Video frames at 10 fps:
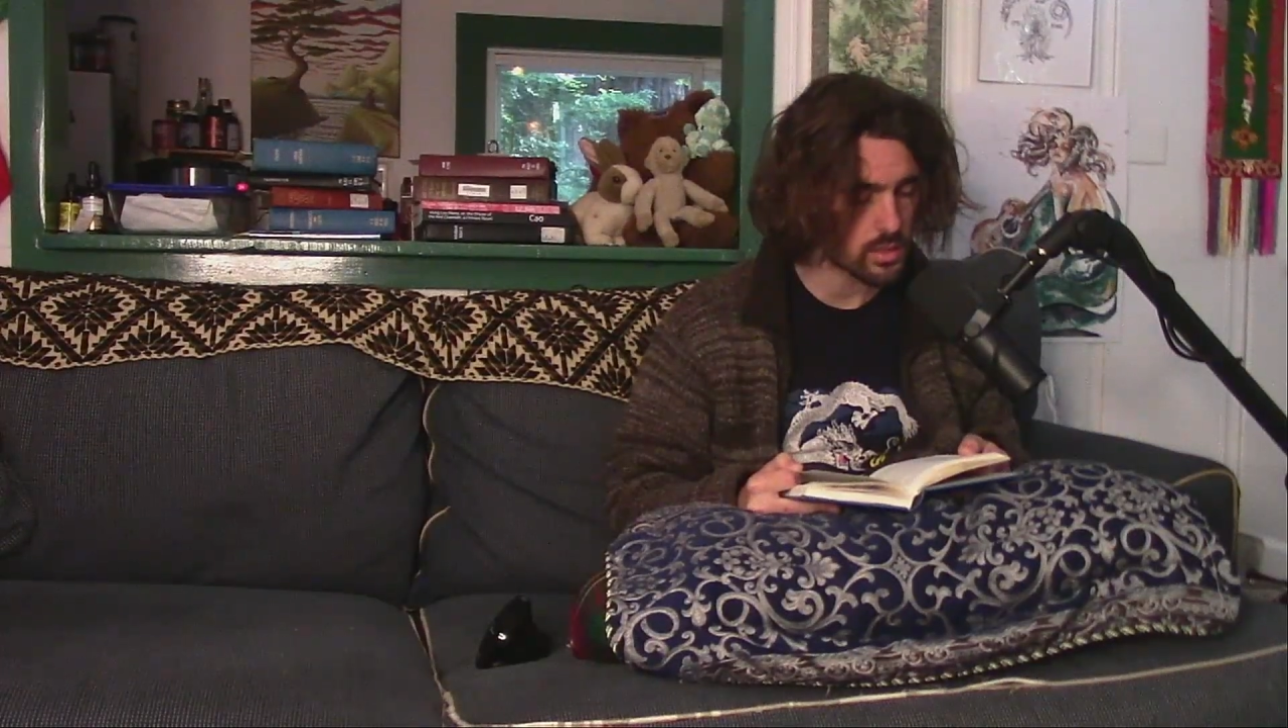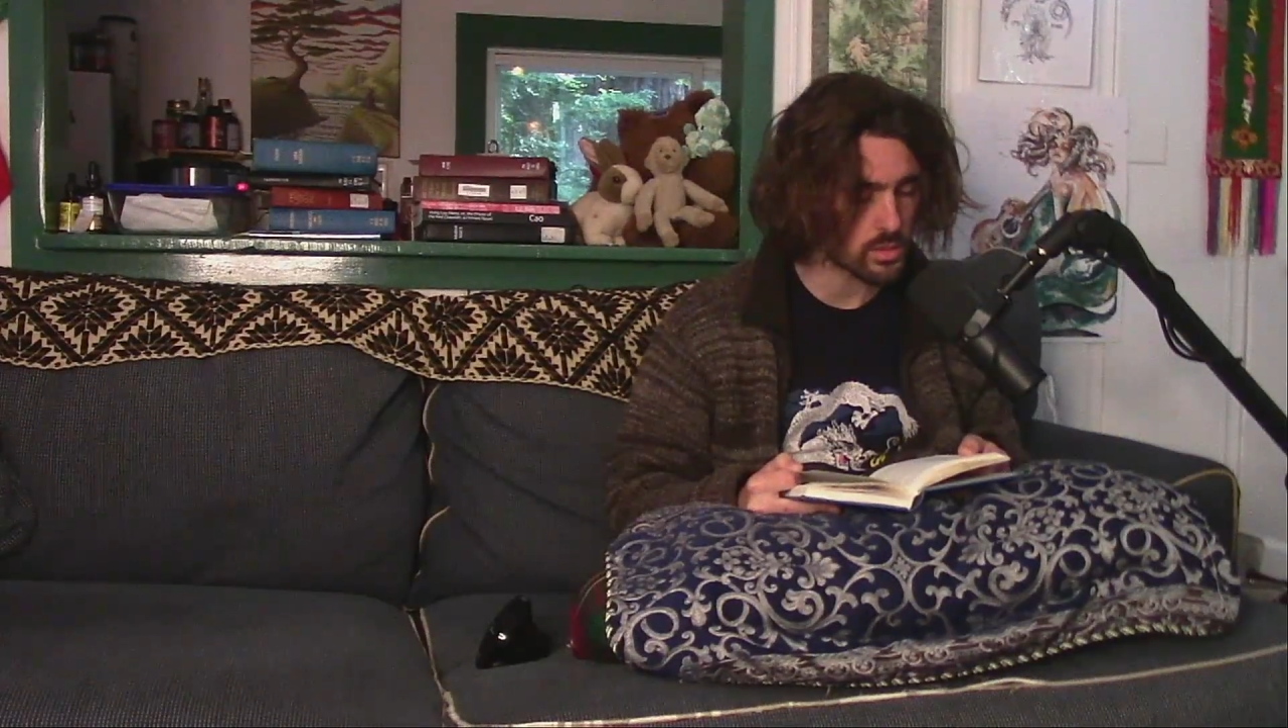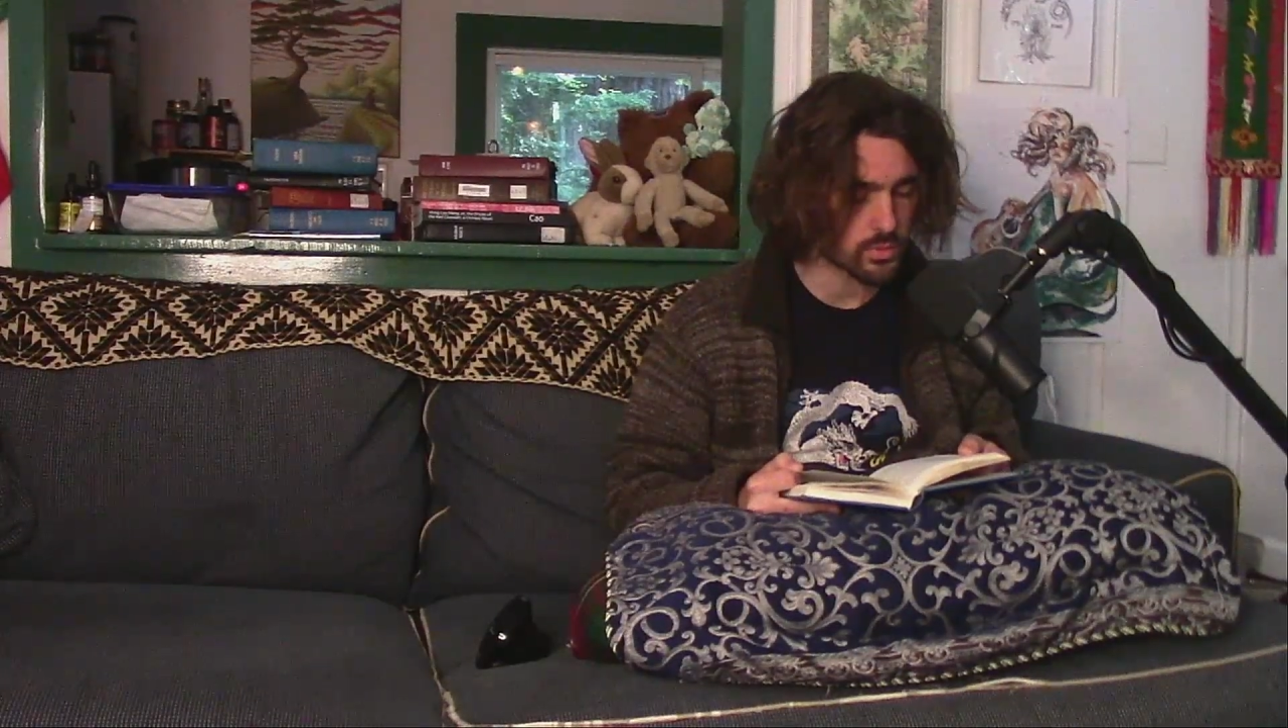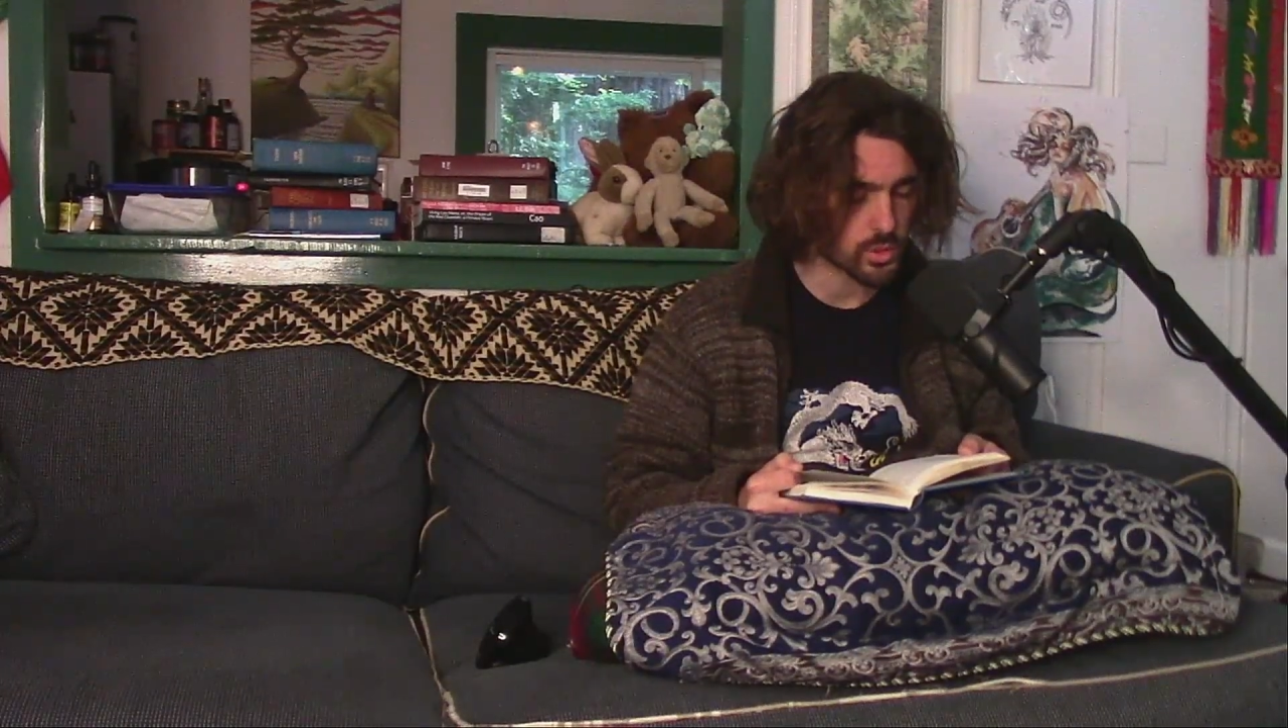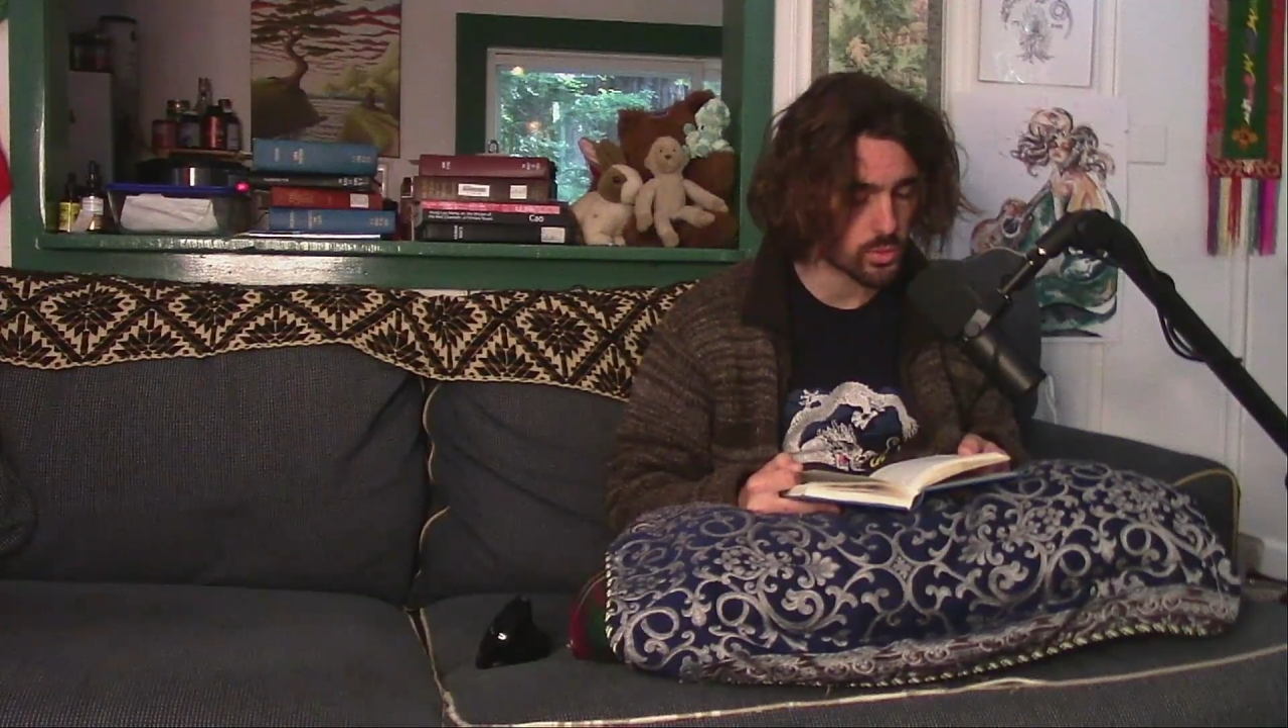the few